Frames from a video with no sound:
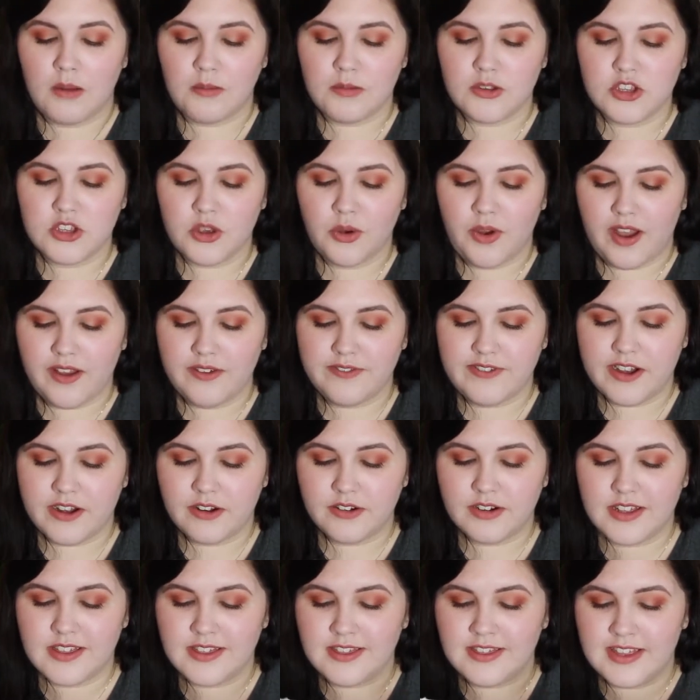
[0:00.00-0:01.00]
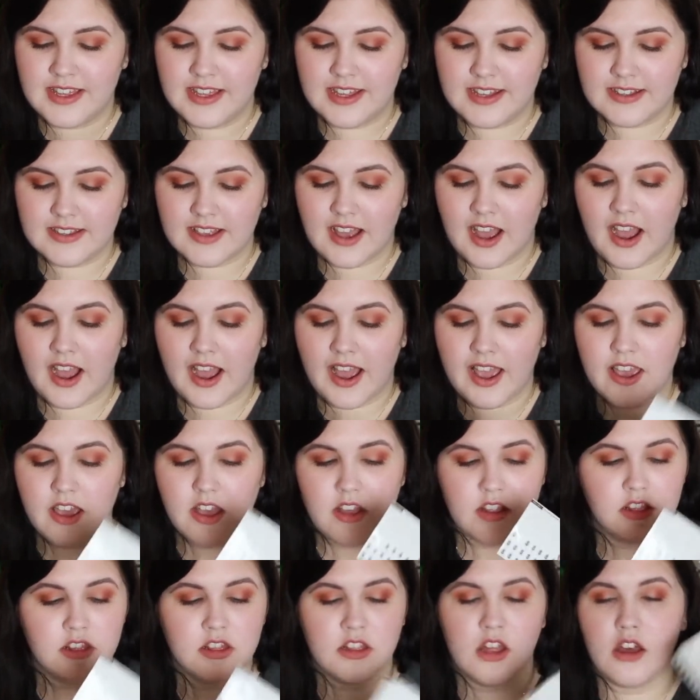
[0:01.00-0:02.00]
So I found these. I
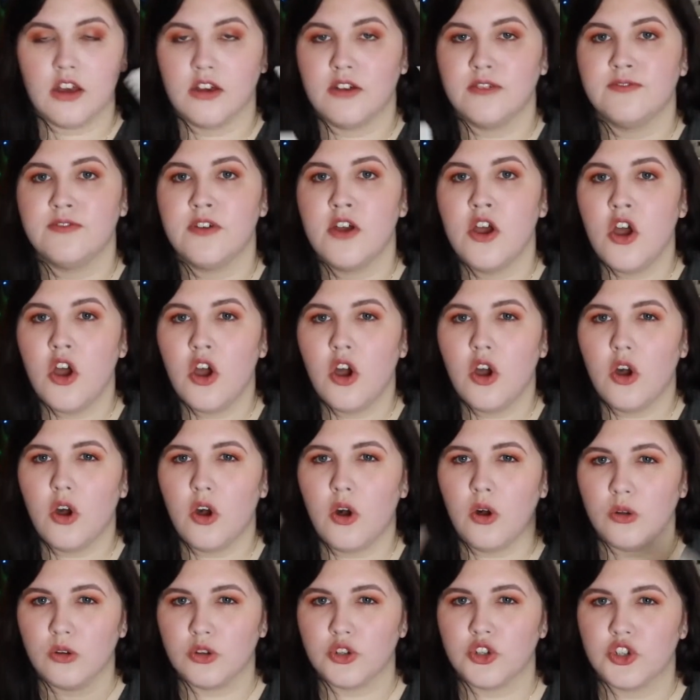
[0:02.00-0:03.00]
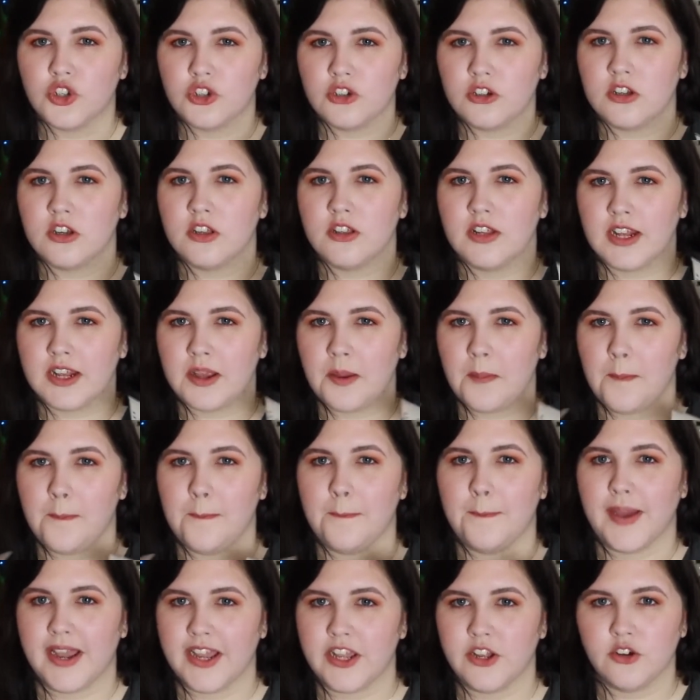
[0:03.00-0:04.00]
love ultra like
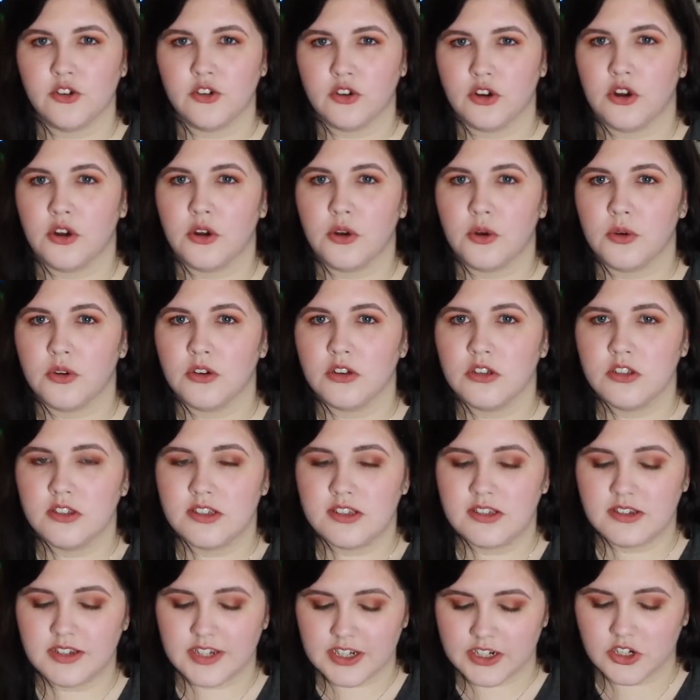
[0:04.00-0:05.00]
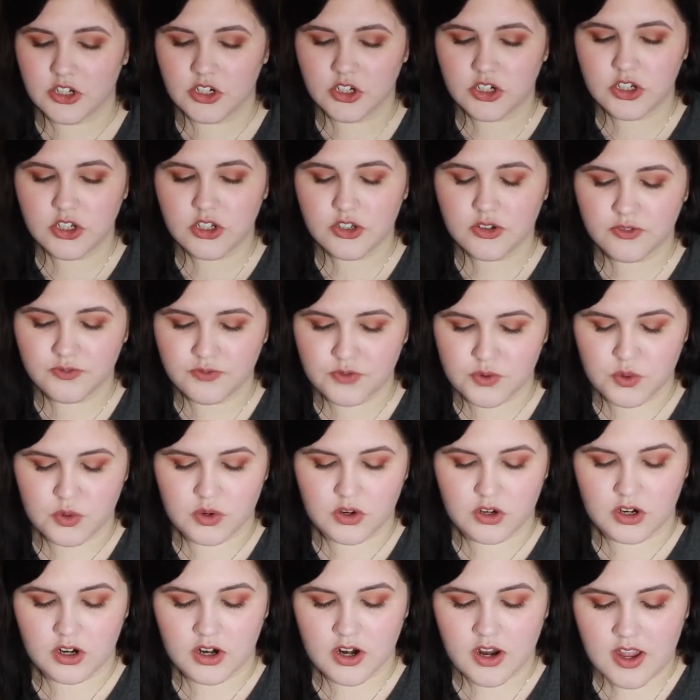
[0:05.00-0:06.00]
micro stickers
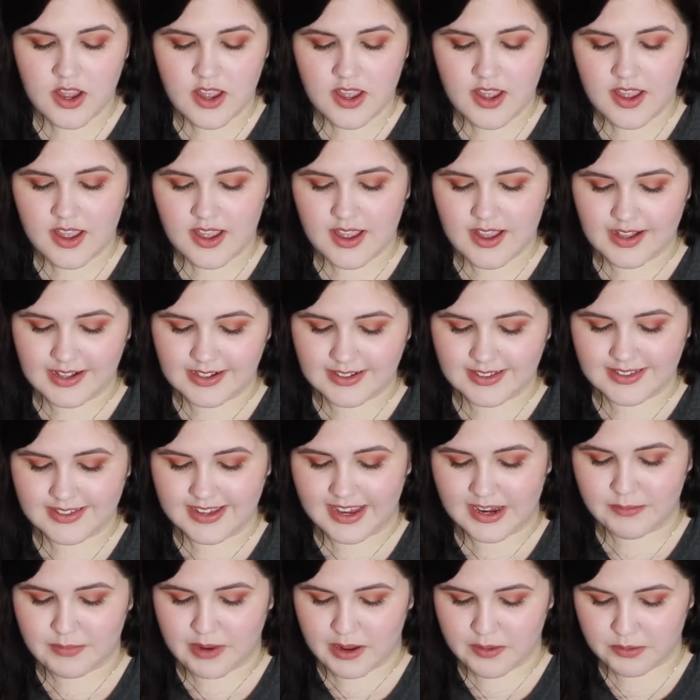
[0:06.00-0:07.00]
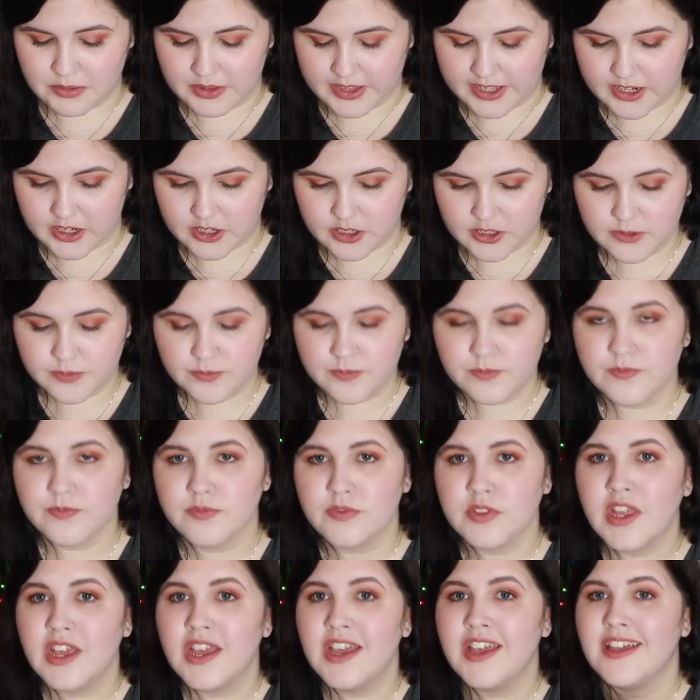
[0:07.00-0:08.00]
for inside my planner.
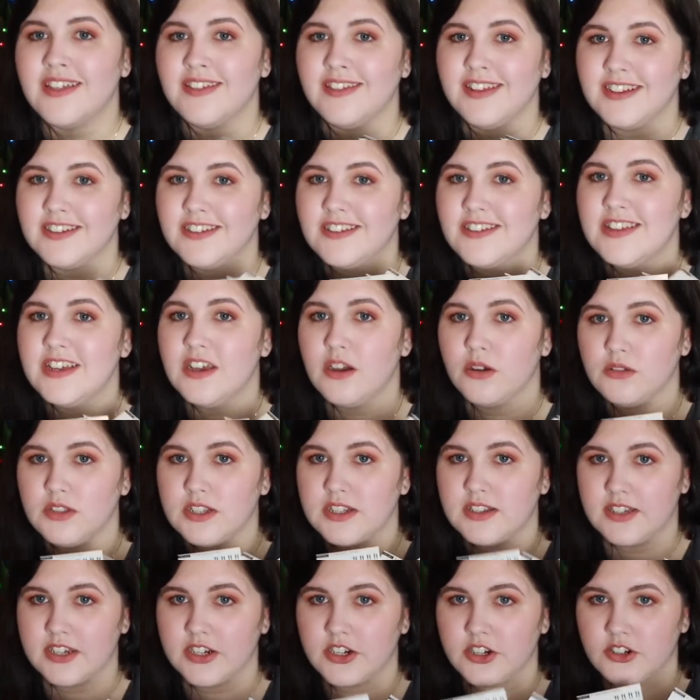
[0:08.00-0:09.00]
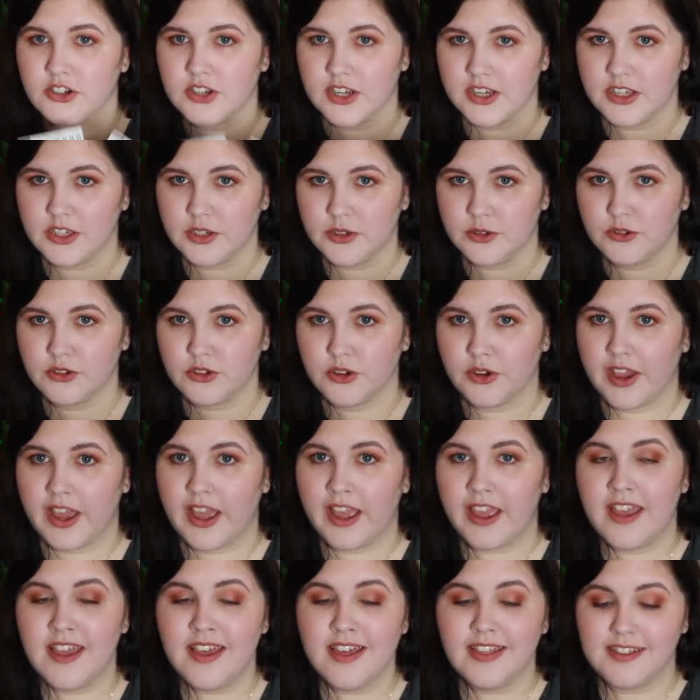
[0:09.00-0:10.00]
These are the only stickers I use,
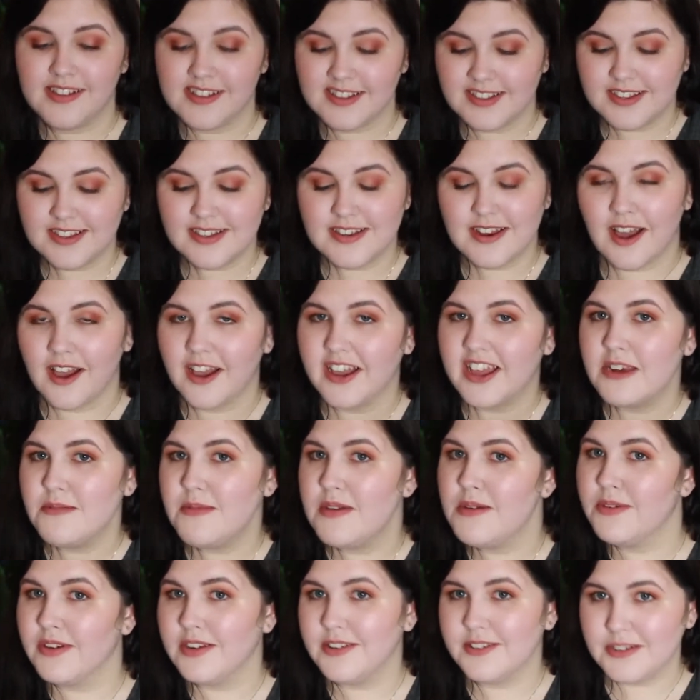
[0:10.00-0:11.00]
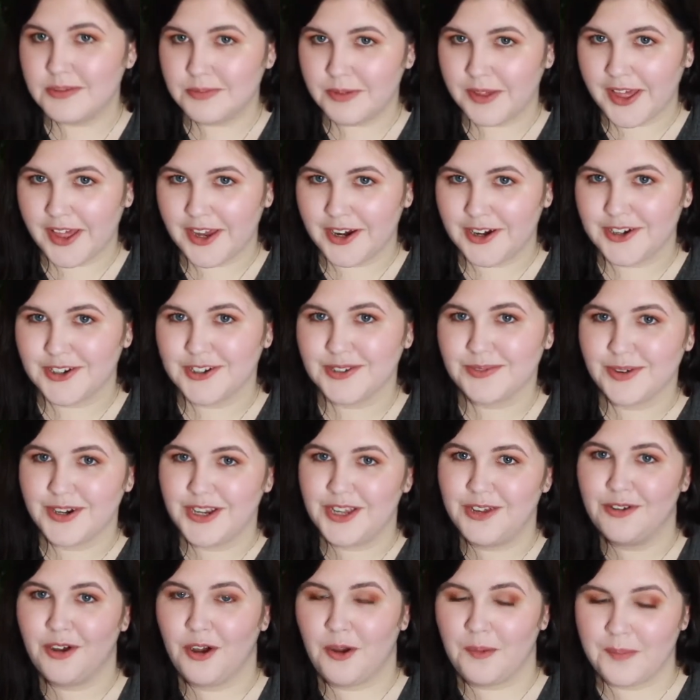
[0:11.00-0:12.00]
okay? This is not going to be one of those planners where
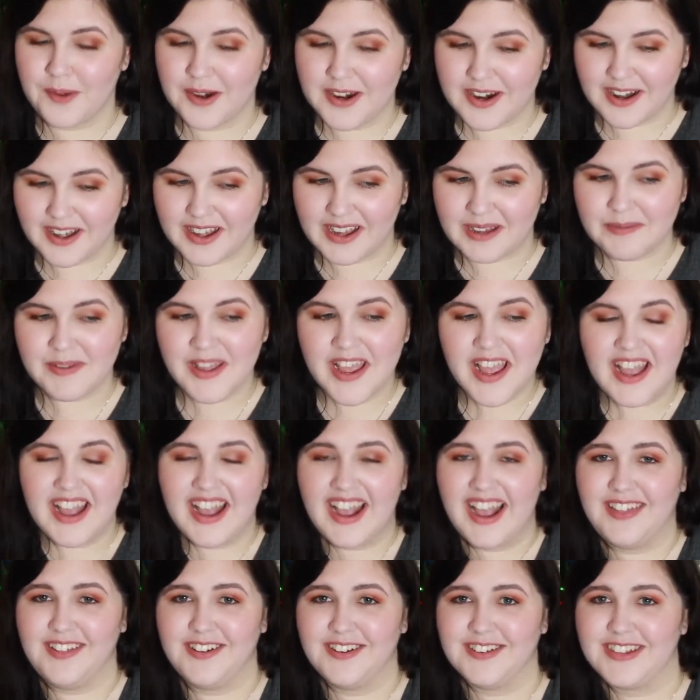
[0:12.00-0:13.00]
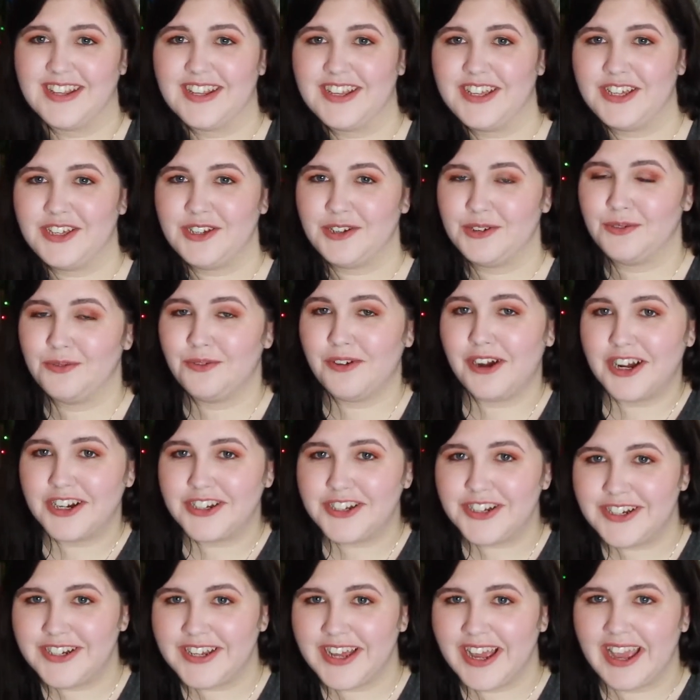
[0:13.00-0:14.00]
you open it up and there's like cute
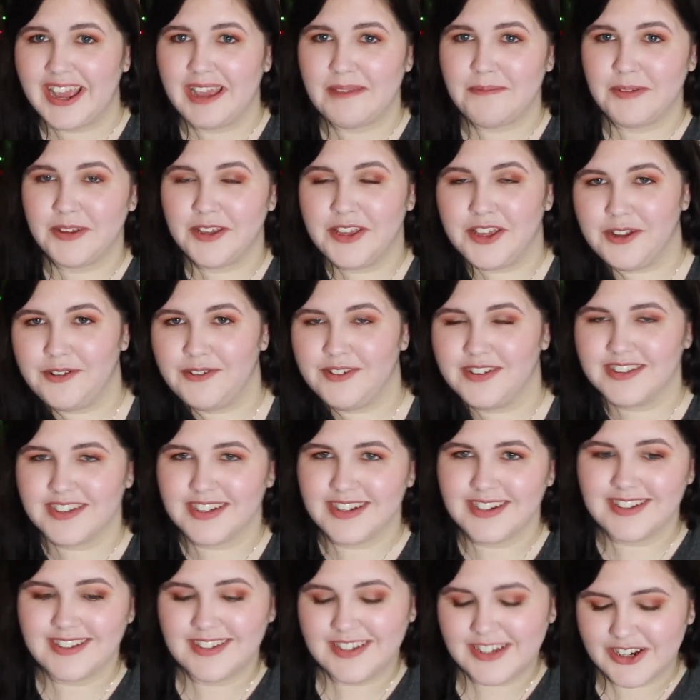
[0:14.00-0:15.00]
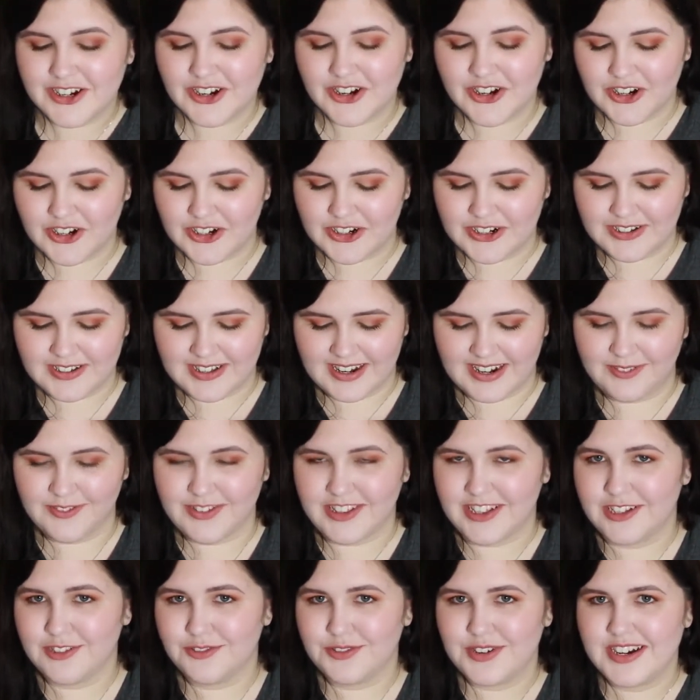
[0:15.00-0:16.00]
washi tape and cute design stickers and
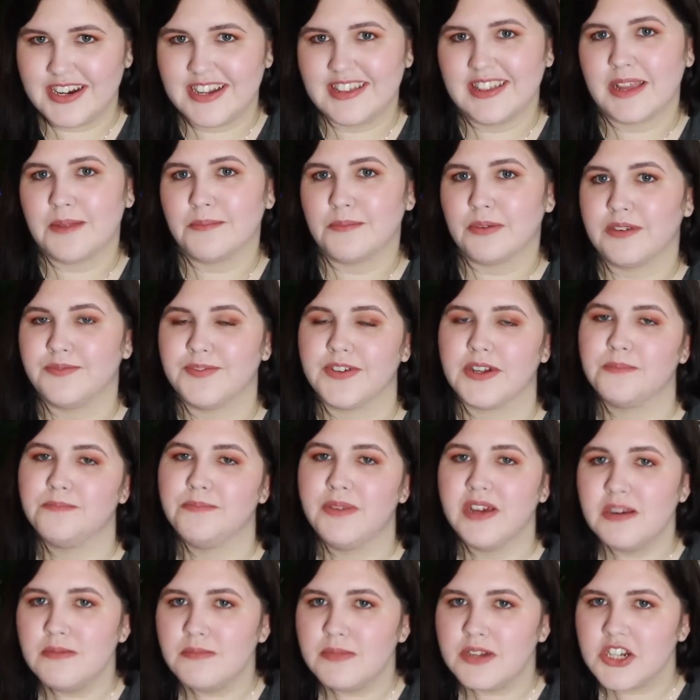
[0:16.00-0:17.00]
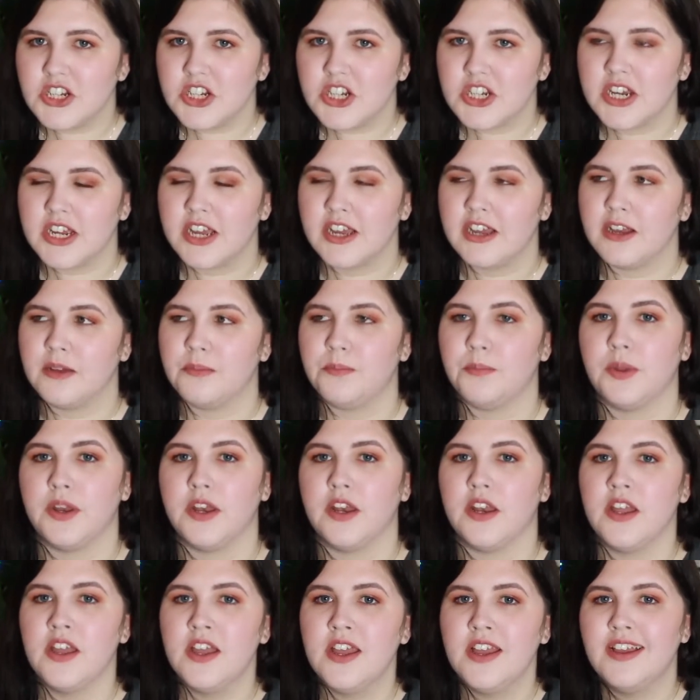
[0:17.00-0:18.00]
everything's written in like perfect penmanship
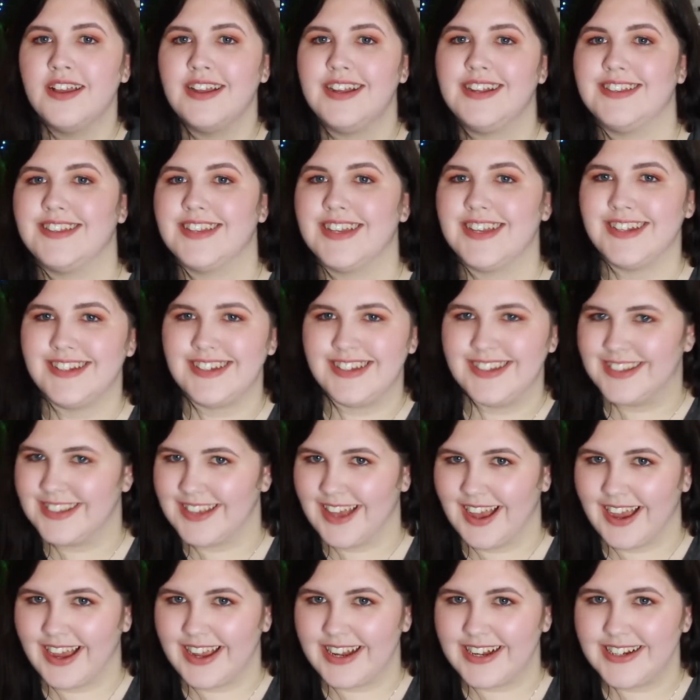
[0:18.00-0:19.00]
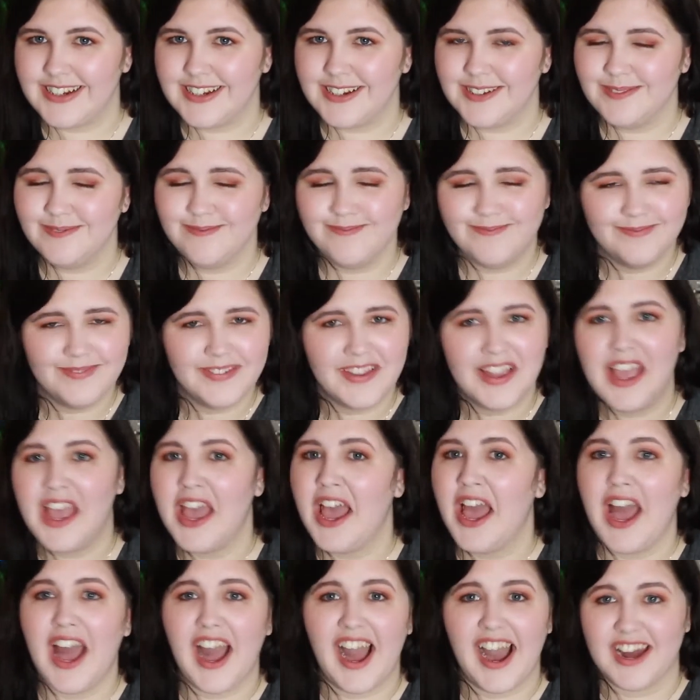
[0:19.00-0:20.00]
and it's like designed.
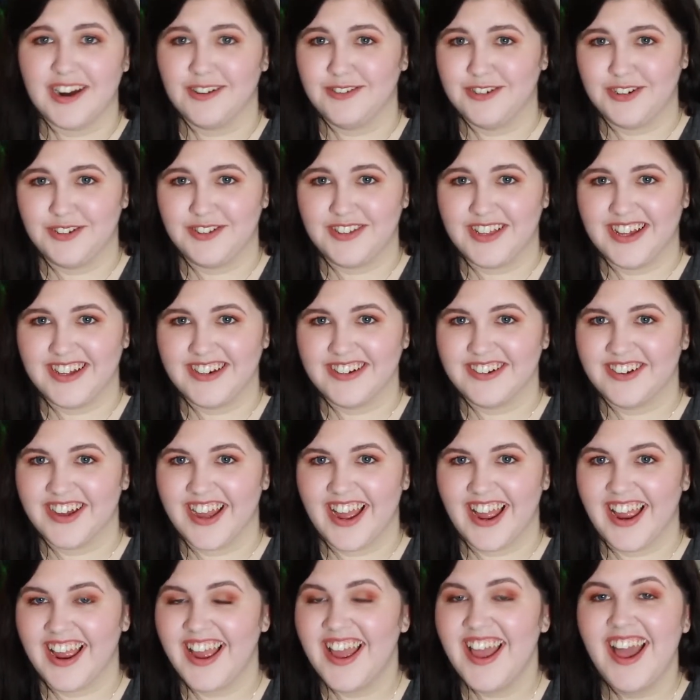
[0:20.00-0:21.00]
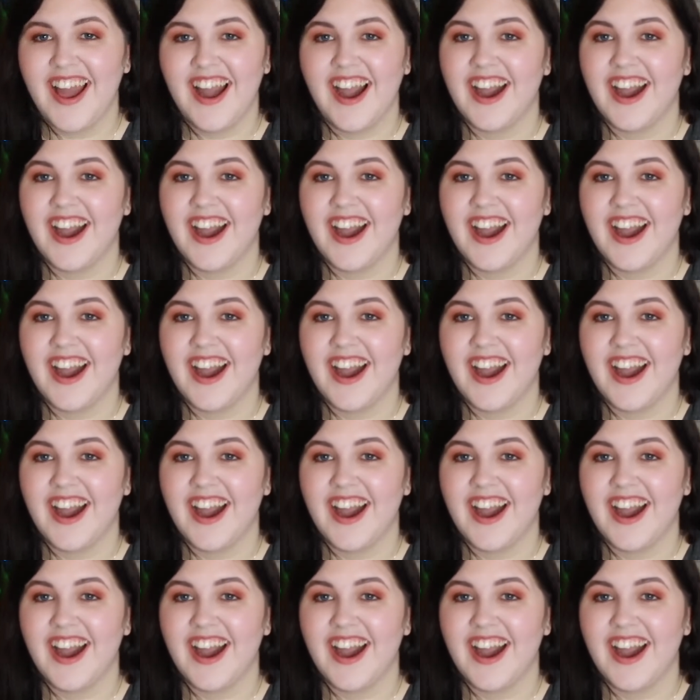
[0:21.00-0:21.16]
I don't do that, okay?